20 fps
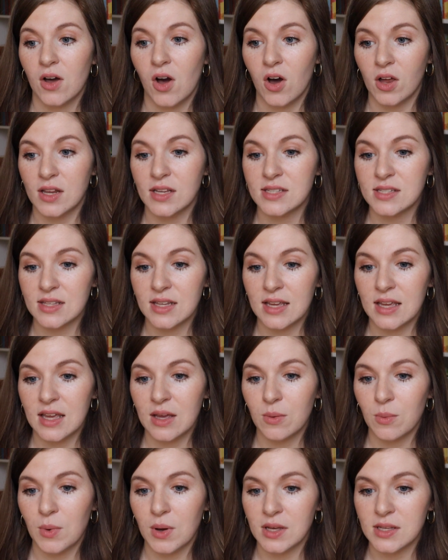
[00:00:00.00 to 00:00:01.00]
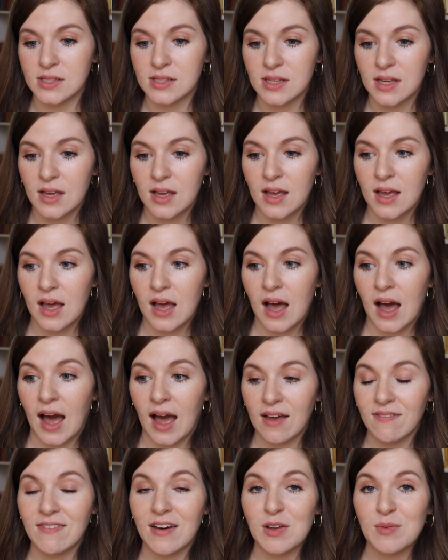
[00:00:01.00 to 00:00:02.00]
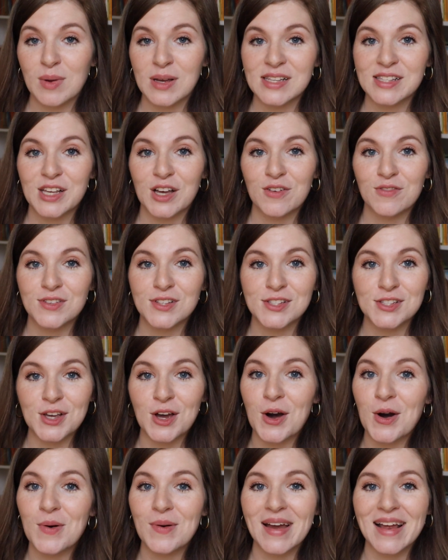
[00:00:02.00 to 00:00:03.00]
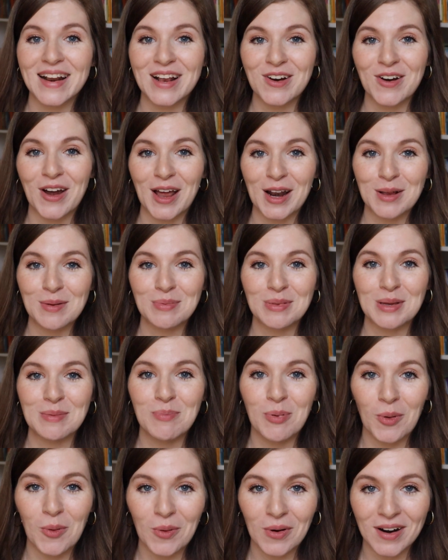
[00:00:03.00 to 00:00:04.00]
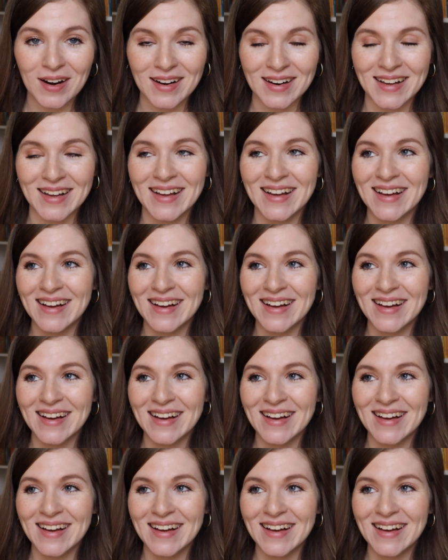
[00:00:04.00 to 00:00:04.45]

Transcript: honestly, it was I found myself so incredibly bored.